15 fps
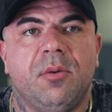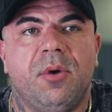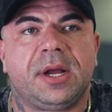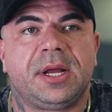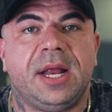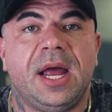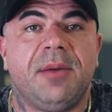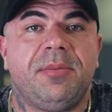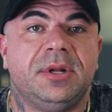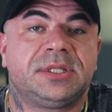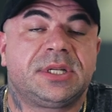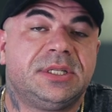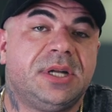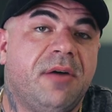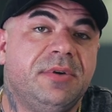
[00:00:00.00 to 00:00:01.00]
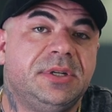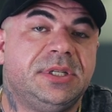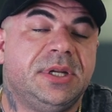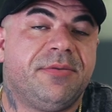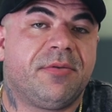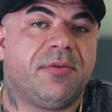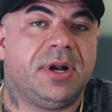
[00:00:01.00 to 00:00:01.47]
What can happen is, because
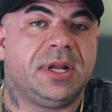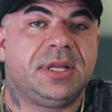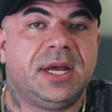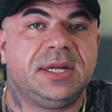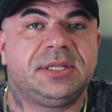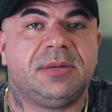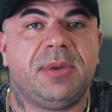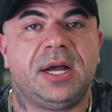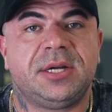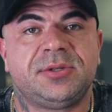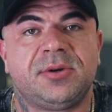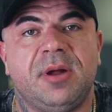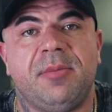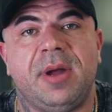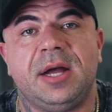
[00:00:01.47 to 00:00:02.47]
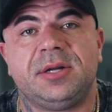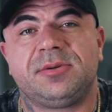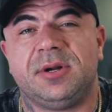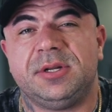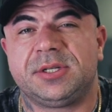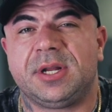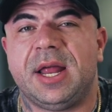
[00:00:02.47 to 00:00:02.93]
obviously if you're running test and master on is
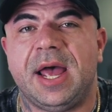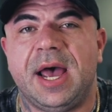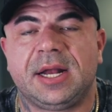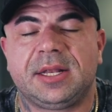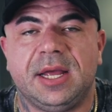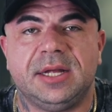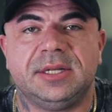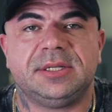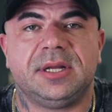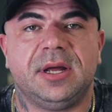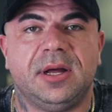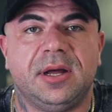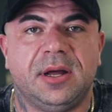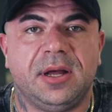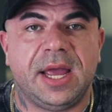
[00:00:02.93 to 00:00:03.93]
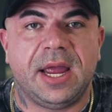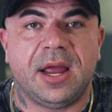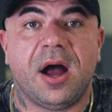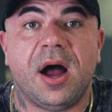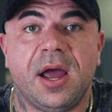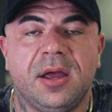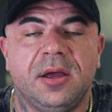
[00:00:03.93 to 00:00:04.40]
going to act as a
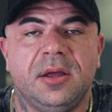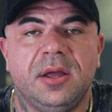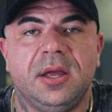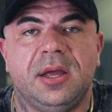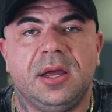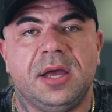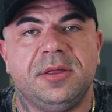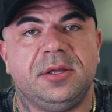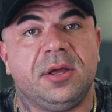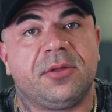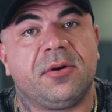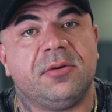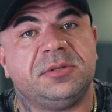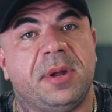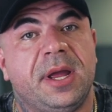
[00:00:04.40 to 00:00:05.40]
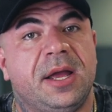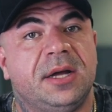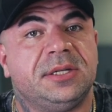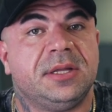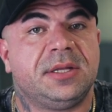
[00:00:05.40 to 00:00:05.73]
AI. And then you throw some AIs